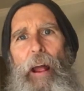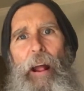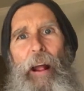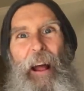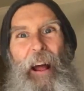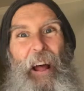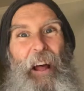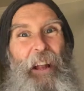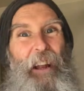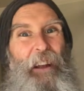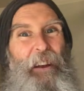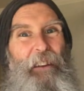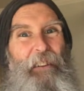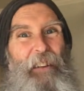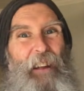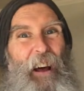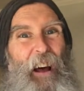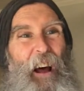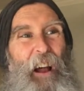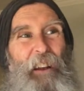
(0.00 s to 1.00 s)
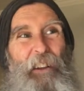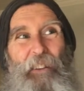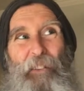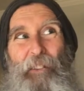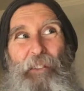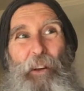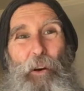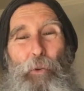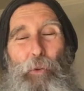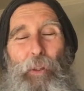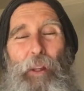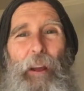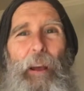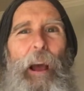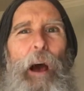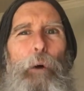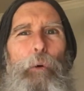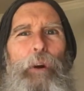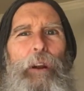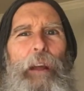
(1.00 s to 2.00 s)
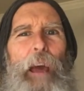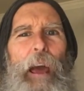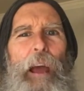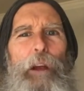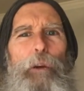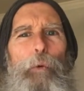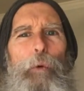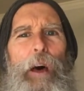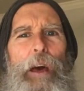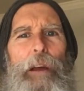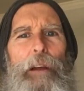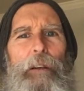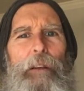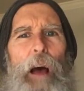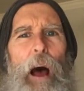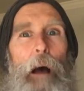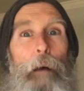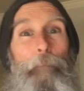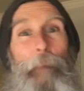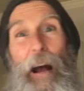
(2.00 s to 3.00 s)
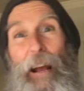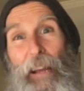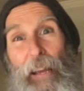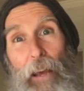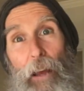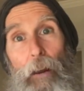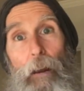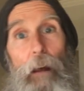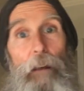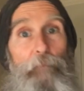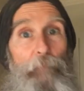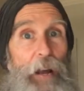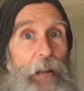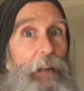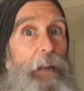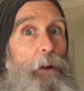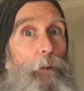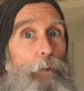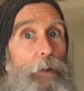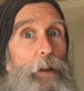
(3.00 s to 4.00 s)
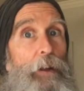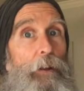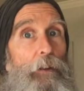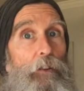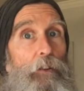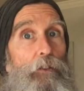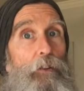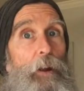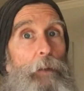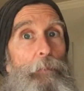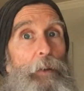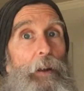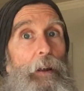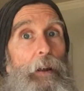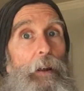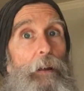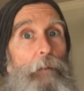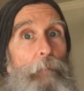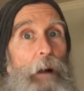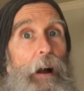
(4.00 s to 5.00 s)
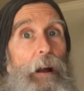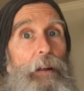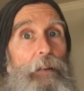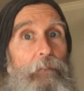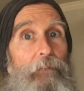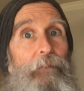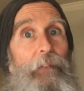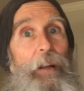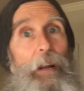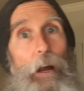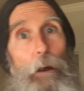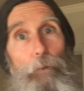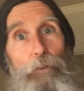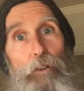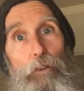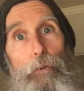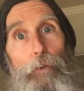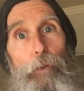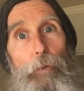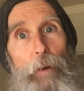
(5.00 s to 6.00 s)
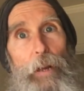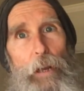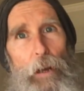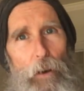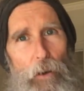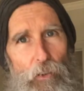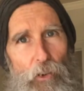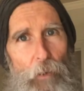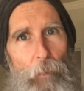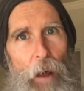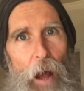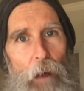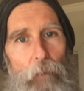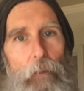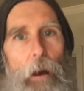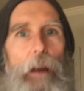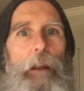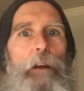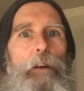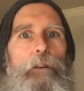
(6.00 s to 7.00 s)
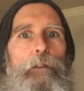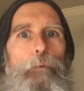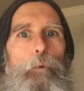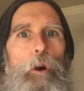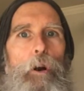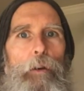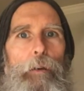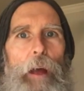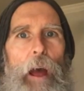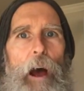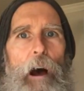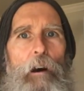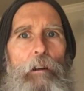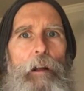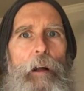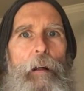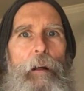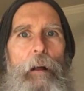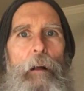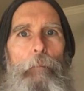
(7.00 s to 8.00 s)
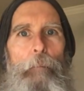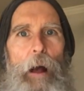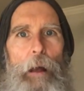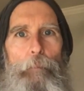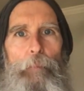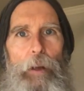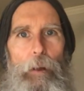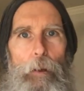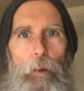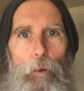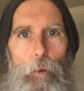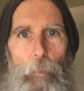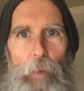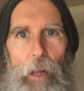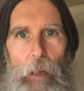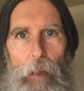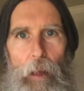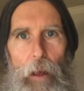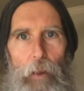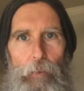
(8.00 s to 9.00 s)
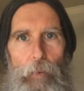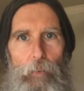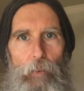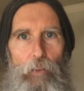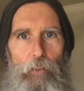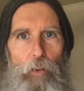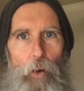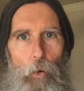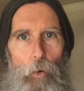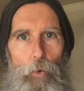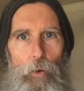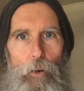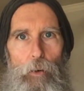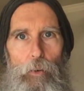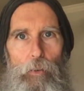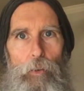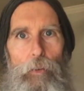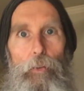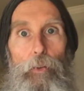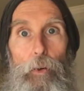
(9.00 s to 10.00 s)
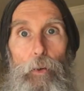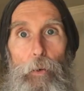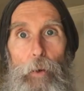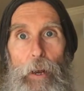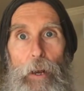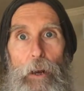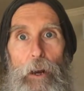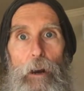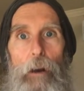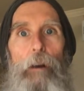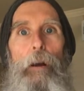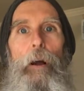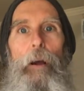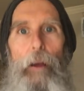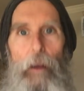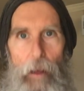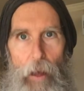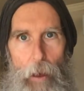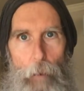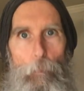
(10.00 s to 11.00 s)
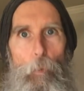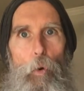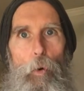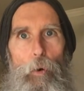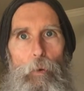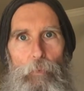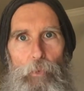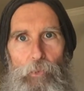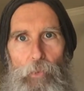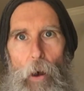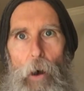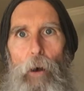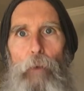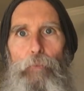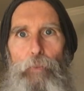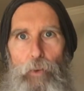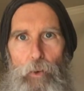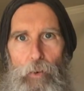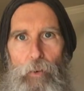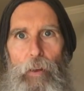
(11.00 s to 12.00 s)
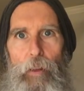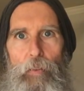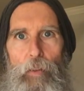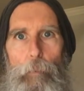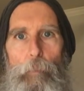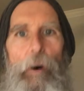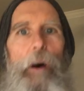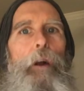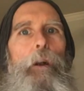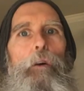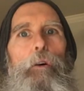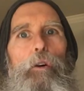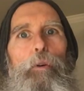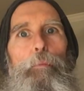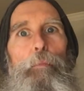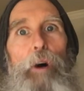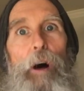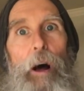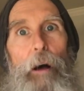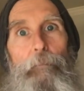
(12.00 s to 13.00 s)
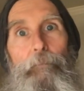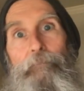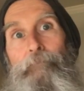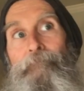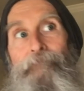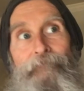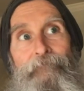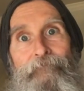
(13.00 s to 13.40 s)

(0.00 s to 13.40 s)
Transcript: And I just don't think I would gain weight. I may get redistributed. It might, you know, 2-3 years from now, if I didn't work out, might be a little bit less in the shoulders and through here and more softer in the middle, but